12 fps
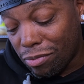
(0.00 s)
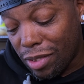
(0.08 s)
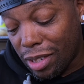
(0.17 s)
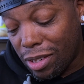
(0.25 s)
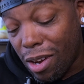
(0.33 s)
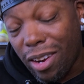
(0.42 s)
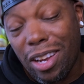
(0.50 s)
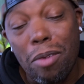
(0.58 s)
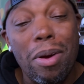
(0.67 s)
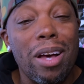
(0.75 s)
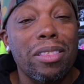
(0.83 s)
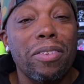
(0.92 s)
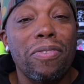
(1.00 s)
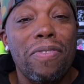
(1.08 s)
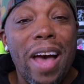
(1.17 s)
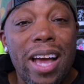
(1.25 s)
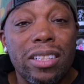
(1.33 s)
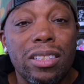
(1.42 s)
talking about the
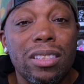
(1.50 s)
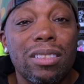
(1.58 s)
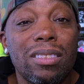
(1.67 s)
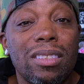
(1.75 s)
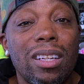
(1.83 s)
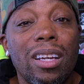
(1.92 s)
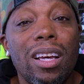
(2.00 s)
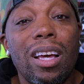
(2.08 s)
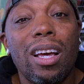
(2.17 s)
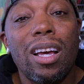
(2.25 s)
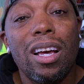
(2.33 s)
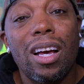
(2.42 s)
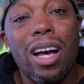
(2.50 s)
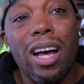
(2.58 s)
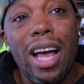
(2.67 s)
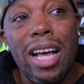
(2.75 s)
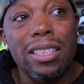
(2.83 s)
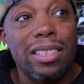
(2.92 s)
fashion
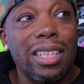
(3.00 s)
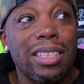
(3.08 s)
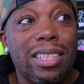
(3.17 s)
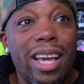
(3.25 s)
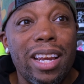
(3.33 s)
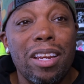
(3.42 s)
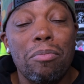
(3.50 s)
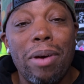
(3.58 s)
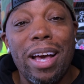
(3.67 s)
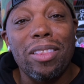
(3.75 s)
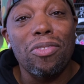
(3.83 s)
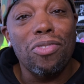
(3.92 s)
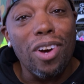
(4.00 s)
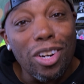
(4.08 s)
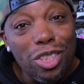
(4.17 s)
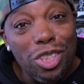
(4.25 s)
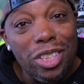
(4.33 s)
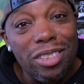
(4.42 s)
as dictated by the
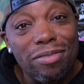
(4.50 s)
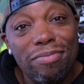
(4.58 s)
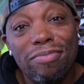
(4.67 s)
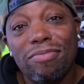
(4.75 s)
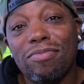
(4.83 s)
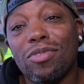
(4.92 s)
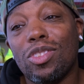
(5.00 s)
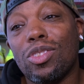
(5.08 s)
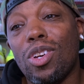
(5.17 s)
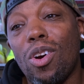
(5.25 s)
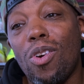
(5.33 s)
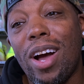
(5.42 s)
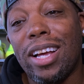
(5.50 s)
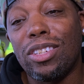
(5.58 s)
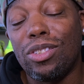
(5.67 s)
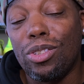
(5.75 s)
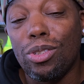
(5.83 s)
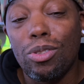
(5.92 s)
function. So I
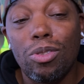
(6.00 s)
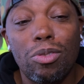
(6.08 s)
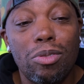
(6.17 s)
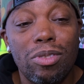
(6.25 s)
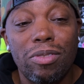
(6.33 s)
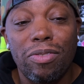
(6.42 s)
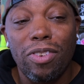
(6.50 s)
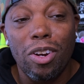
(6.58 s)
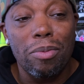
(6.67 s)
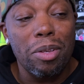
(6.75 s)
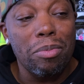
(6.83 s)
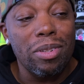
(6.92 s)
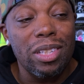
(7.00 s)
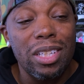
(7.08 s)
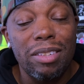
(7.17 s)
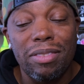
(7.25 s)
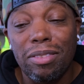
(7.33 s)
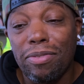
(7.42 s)
do firmly
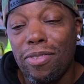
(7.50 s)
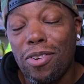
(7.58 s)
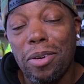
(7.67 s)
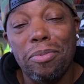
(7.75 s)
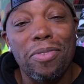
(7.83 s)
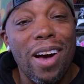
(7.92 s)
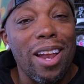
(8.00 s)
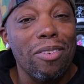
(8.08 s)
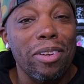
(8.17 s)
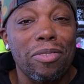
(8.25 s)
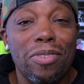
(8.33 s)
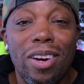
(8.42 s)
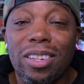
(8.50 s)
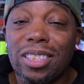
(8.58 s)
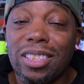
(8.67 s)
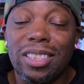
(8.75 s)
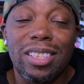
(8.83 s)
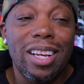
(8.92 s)
believe in form following
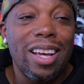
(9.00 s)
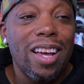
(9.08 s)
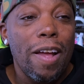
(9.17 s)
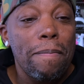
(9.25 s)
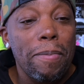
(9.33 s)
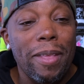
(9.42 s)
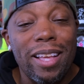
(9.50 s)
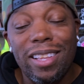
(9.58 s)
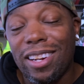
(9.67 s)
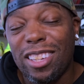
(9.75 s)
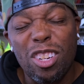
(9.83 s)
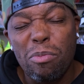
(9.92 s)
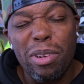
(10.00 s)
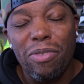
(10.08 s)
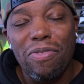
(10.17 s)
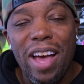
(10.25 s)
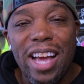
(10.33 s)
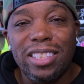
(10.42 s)
function, and then a little bit of
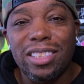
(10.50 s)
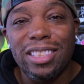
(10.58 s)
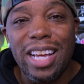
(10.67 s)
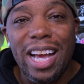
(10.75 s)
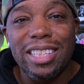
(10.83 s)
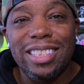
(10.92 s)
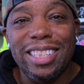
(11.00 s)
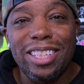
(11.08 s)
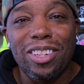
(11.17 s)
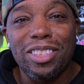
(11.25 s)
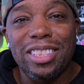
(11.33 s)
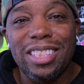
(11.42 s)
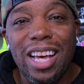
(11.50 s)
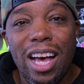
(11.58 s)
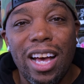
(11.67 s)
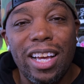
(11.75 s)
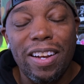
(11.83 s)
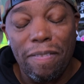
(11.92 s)
fashion dashed in on the
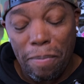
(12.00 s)
side.